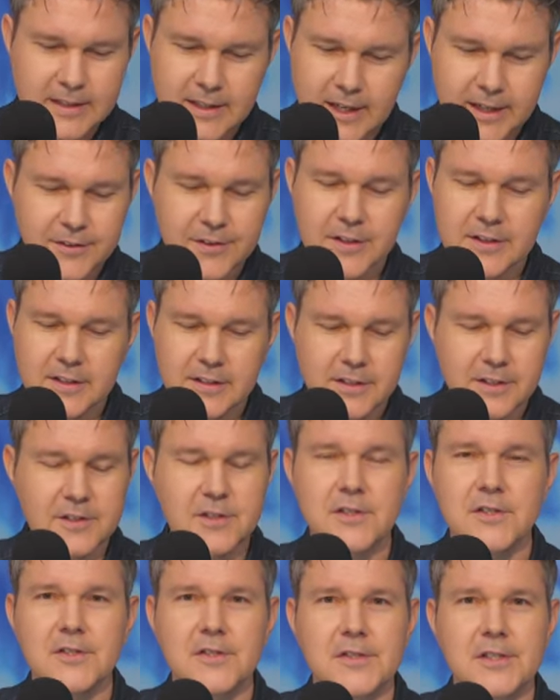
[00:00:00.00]
I think that
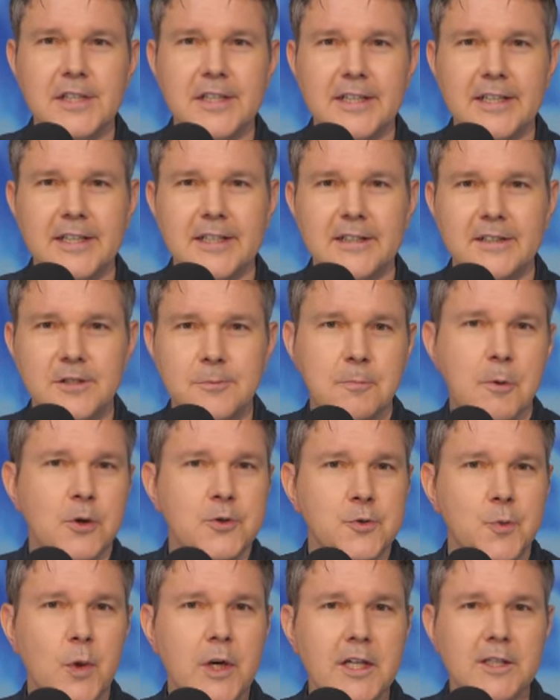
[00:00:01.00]
this is this
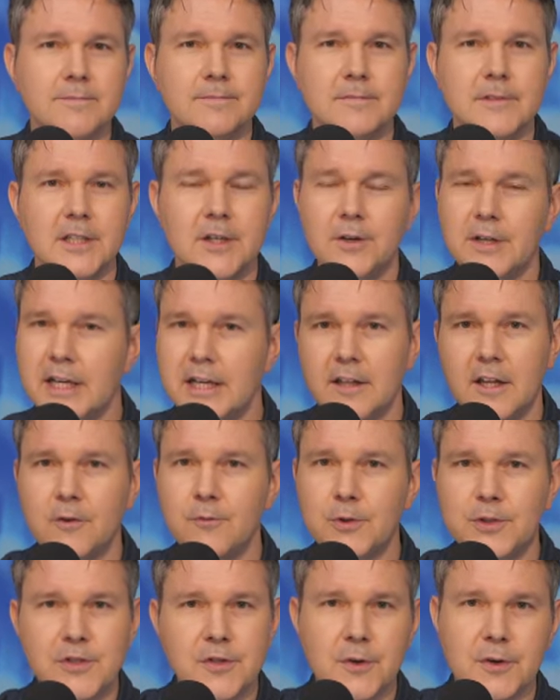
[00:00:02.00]
bodes well, you know, and I
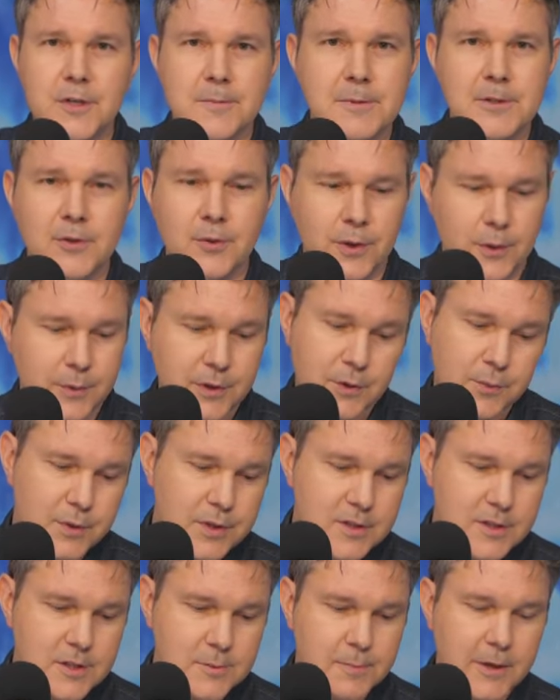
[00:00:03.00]
love what Sony's been doing with the
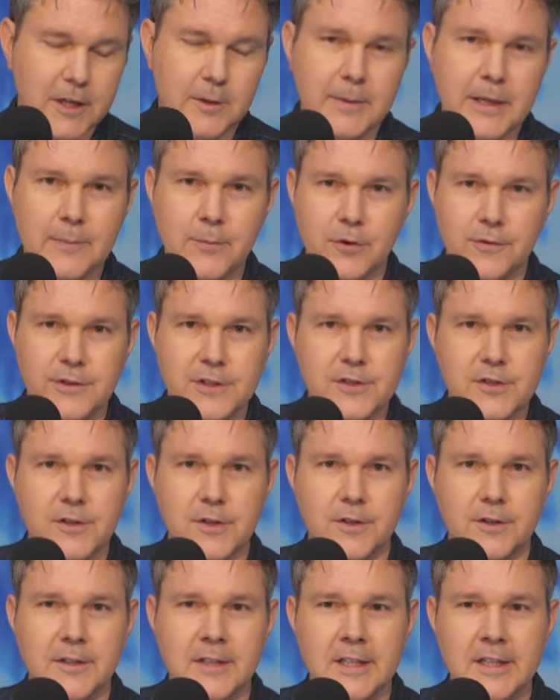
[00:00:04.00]
recent Spider-Man movies.
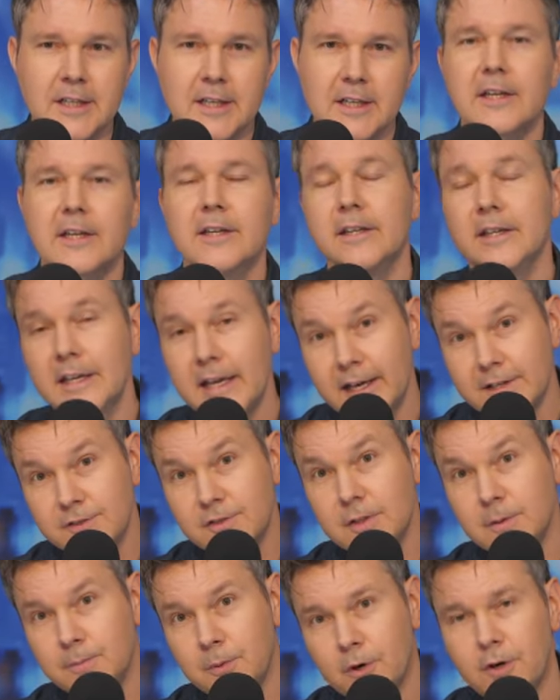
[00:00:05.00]
So, yes,
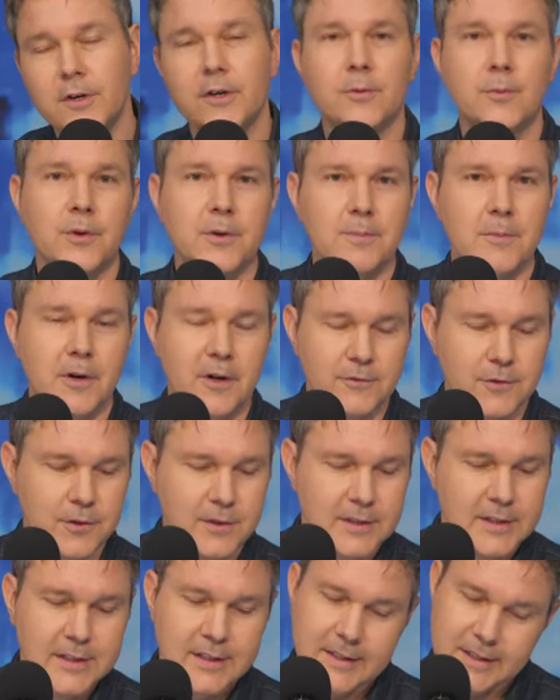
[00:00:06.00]
they're partnered with Marvel.